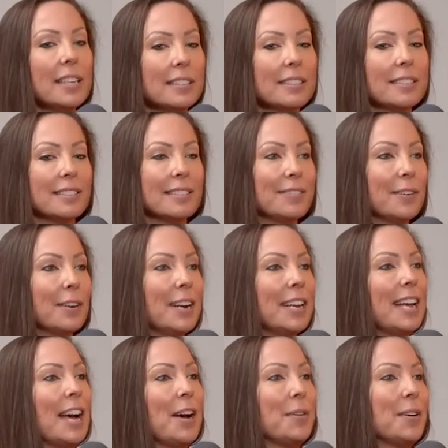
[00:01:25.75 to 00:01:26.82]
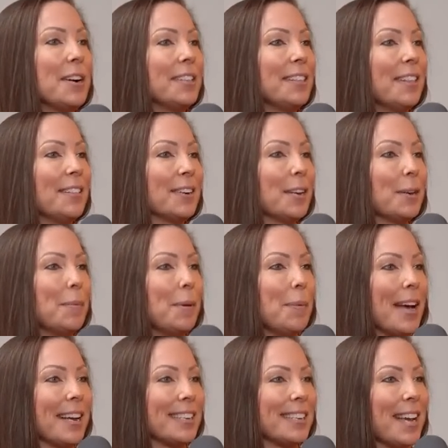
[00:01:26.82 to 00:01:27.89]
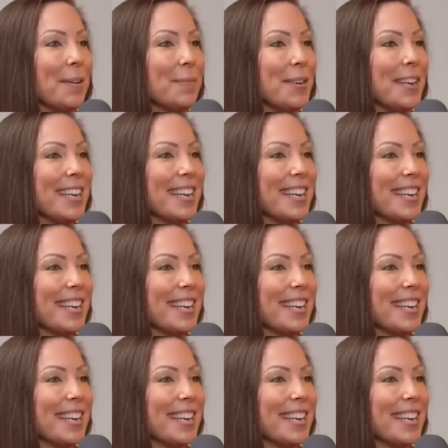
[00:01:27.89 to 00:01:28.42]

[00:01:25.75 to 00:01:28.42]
outlets for an hour, and then they're going to be back to get me.